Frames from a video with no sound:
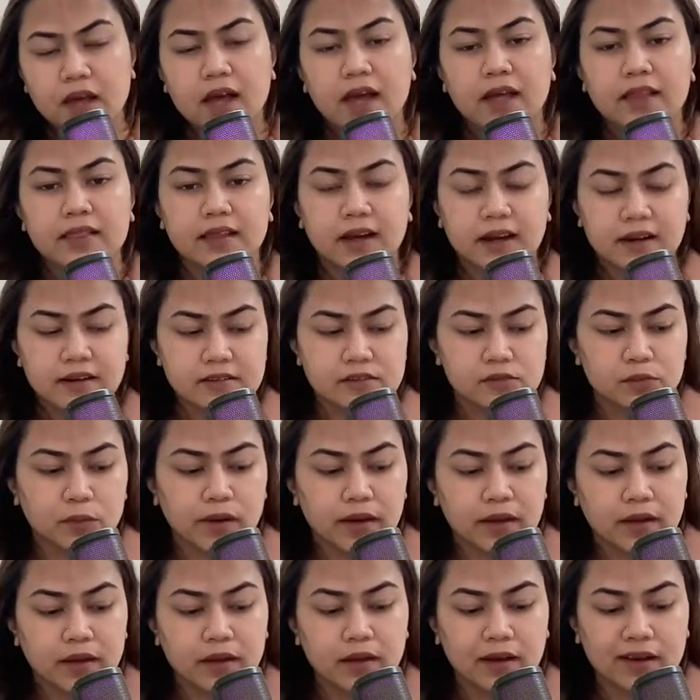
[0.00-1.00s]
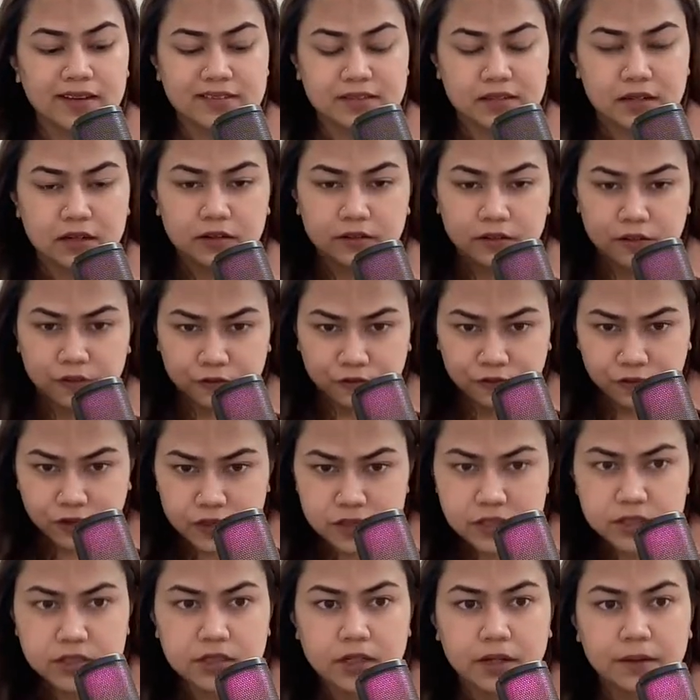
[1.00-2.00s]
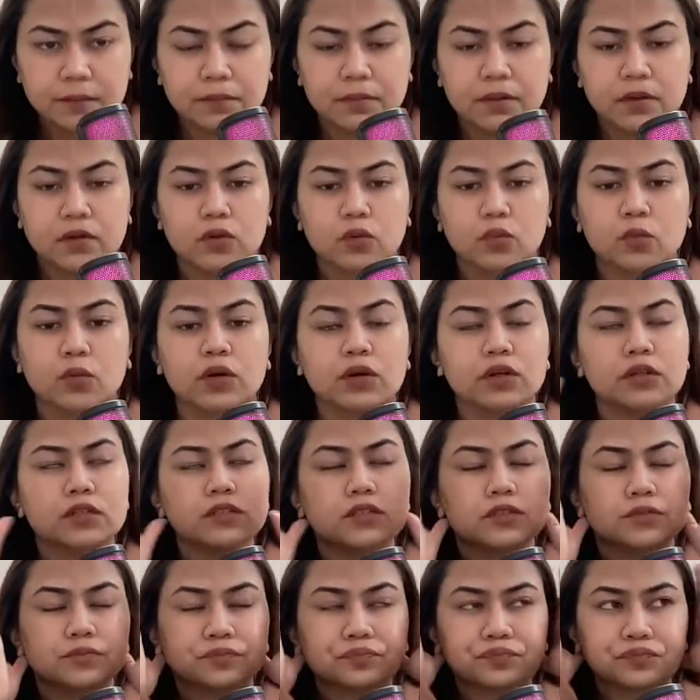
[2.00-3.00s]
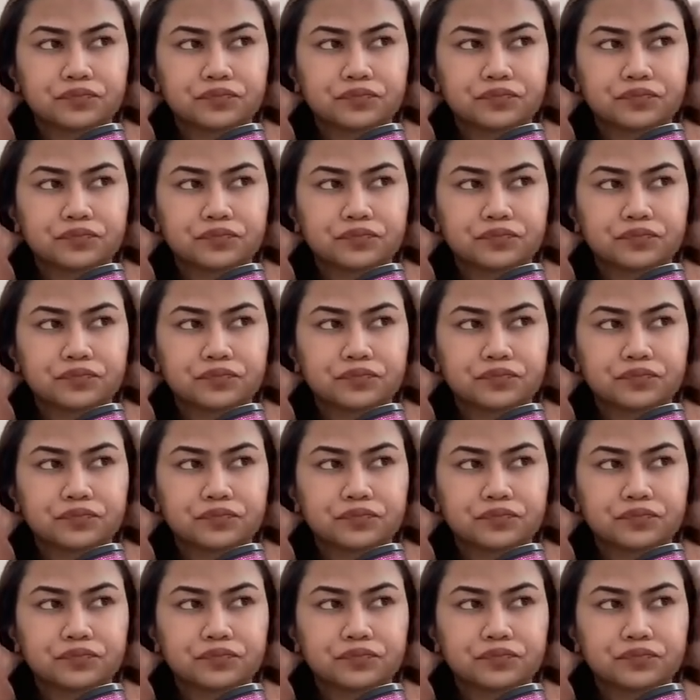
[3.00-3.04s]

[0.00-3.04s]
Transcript: And that is why I said the first step towards